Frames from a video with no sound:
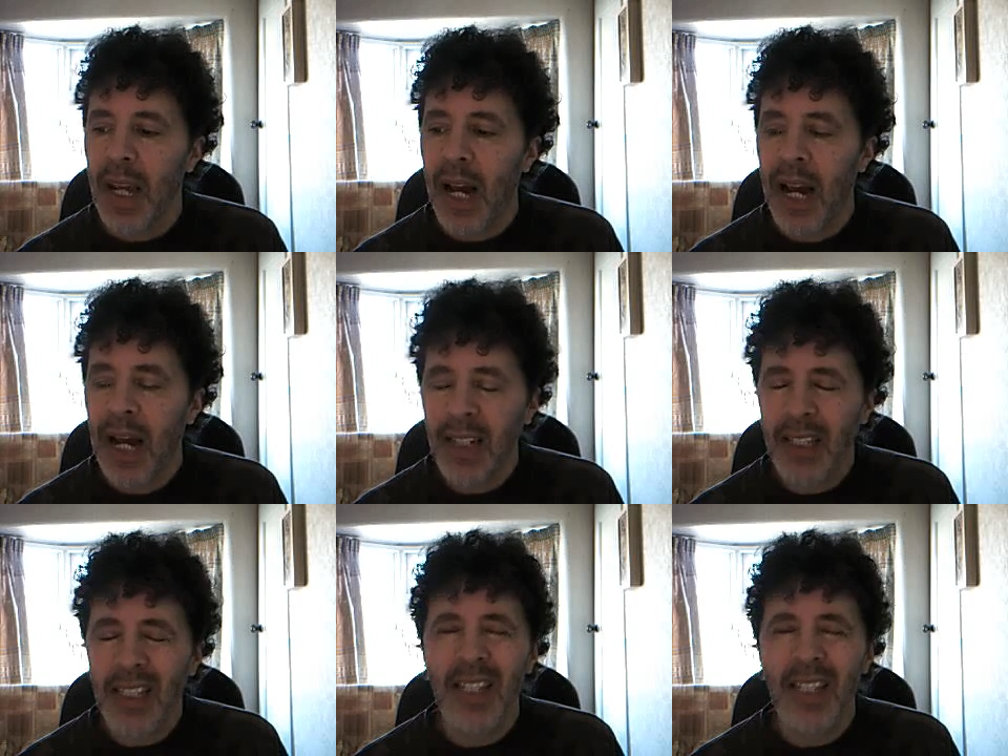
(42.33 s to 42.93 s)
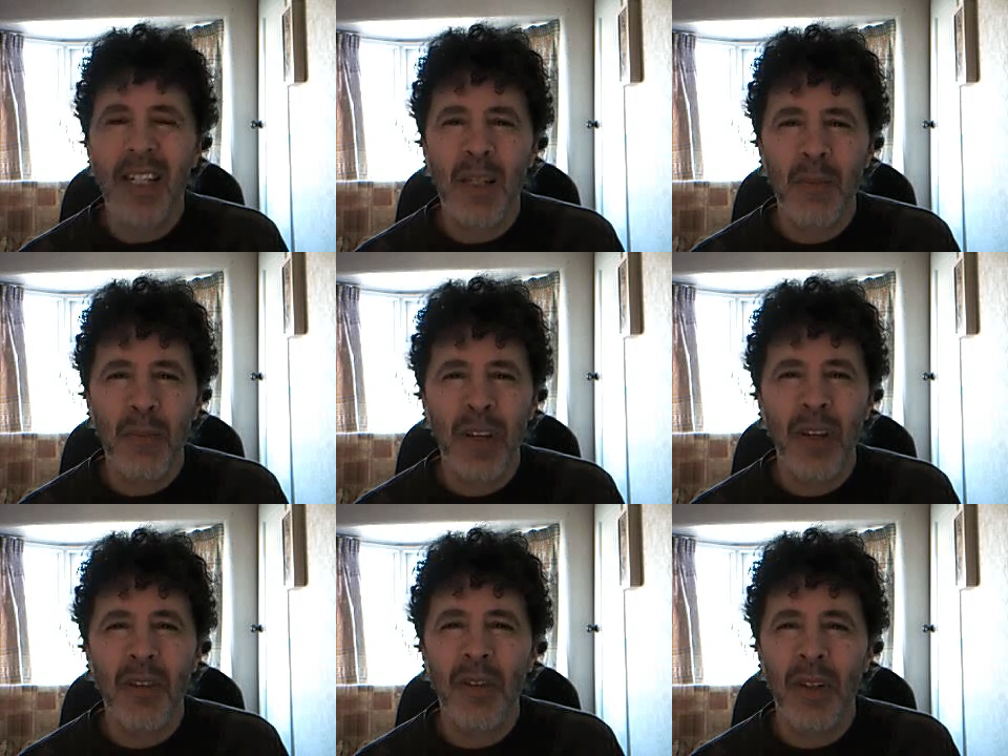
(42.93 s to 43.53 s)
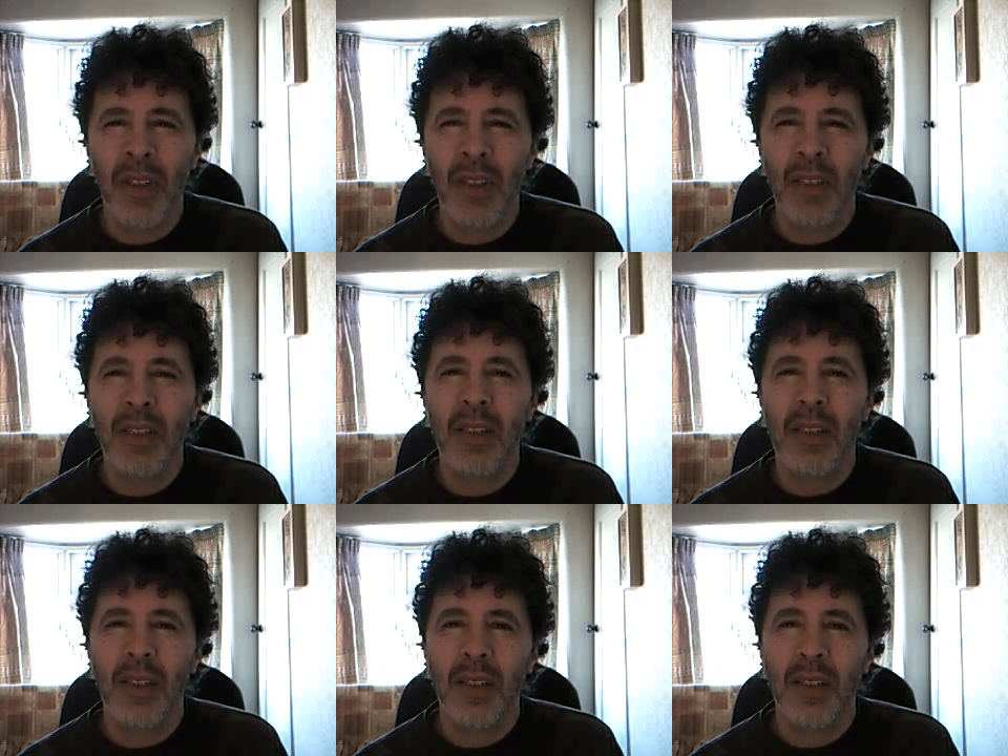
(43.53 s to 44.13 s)
I had this
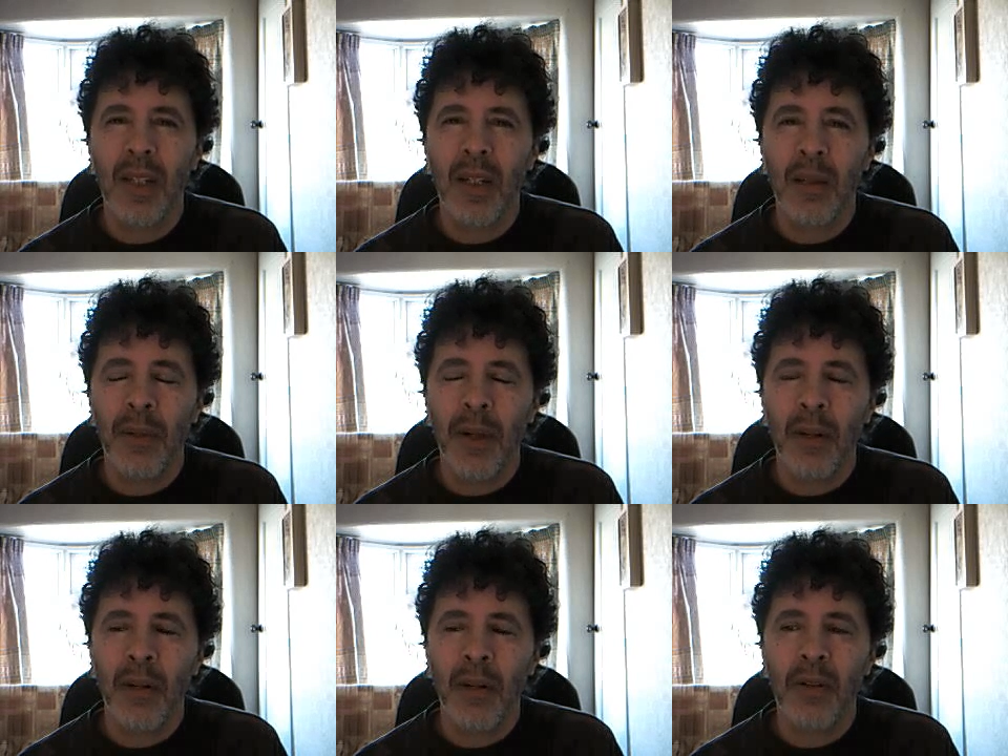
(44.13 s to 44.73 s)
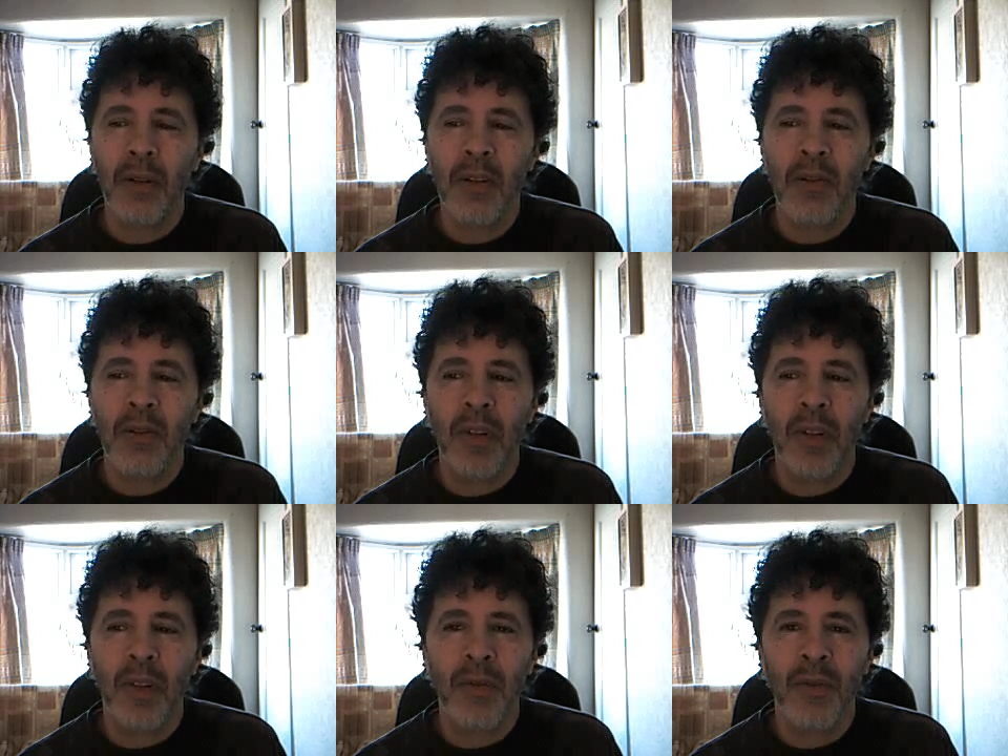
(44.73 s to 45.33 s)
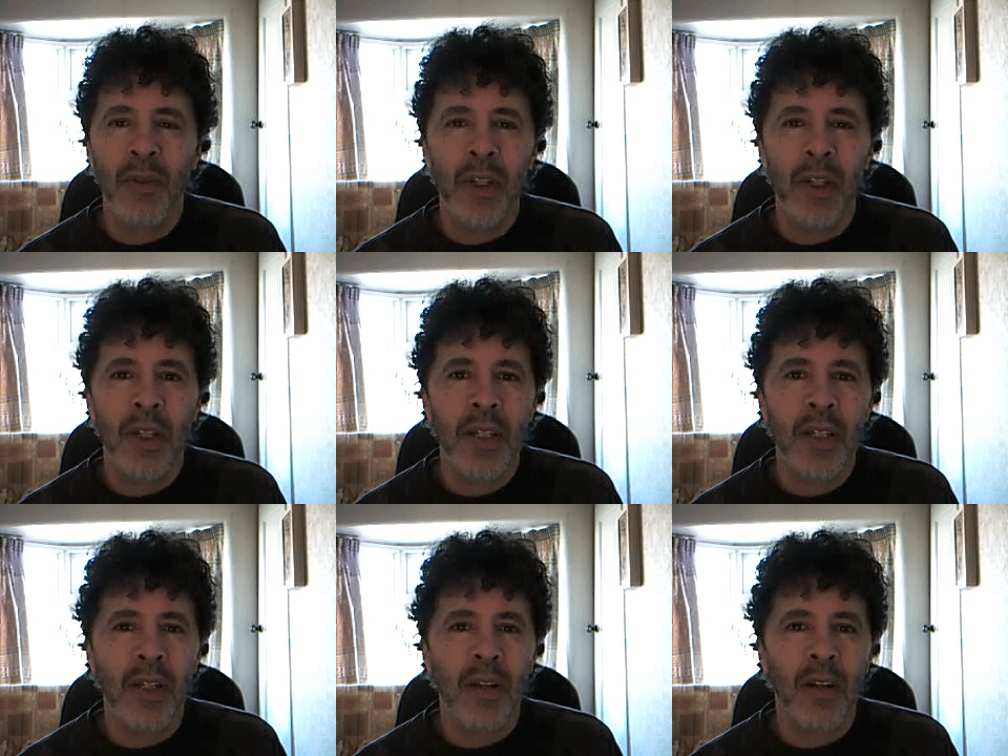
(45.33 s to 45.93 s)
experience about 3 or 4
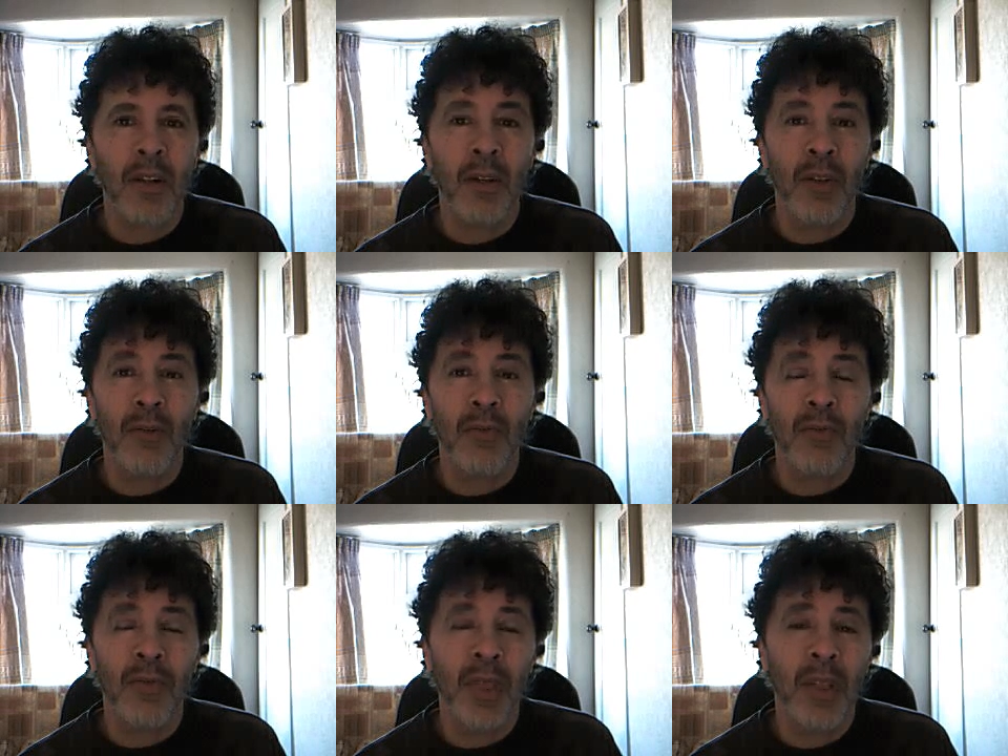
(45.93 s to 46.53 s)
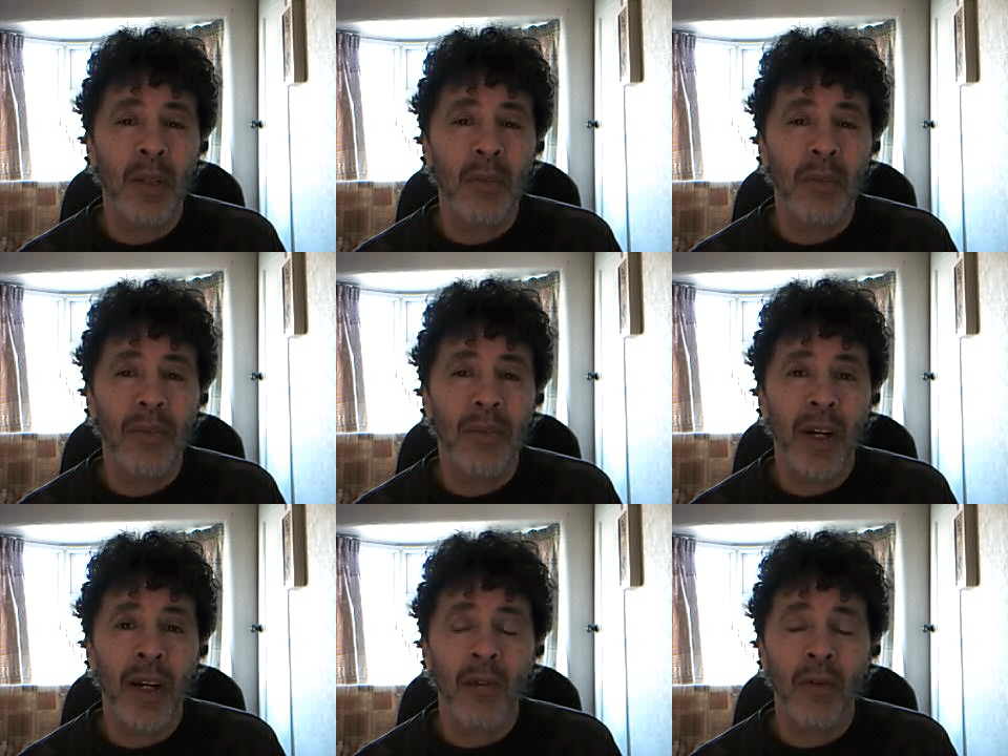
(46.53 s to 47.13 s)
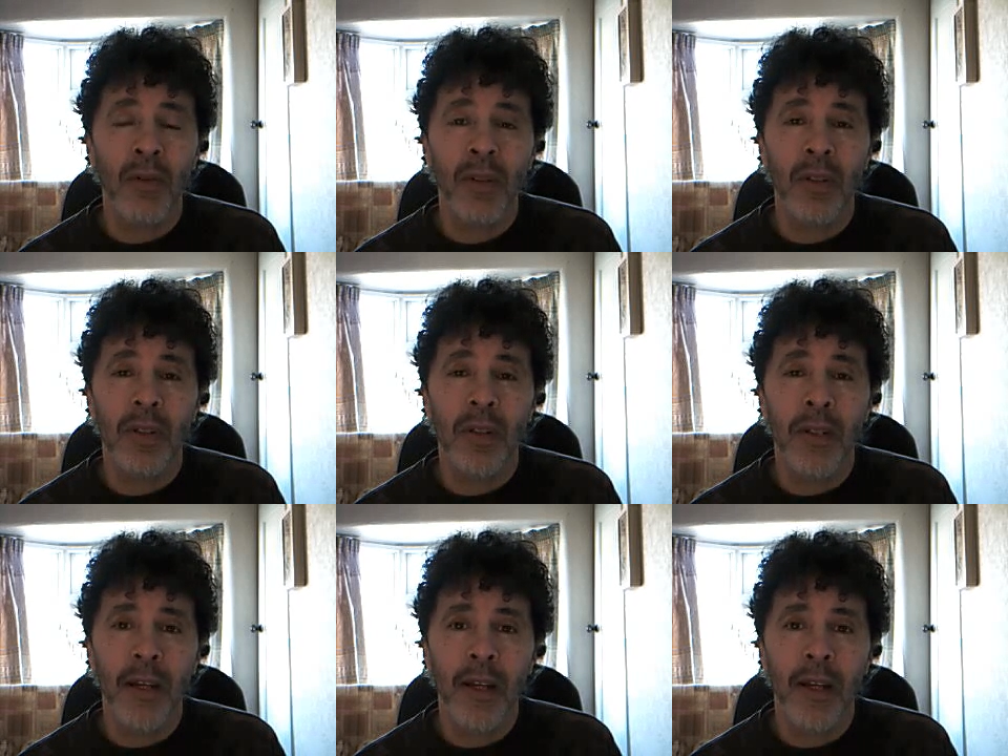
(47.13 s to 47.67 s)
years ago. It was really profound.